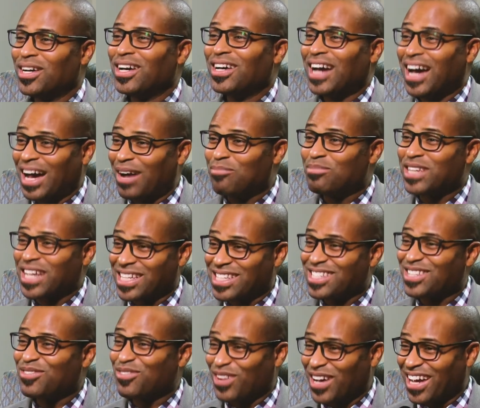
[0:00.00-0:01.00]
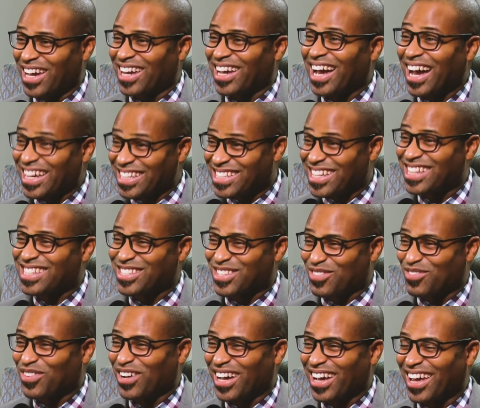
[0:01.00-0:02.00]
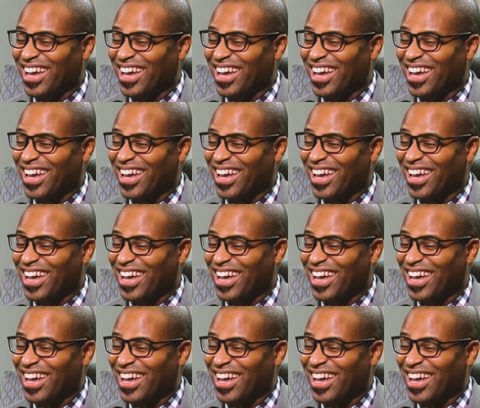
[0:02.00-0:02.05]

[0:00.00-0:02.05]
I'm testifying. I testify,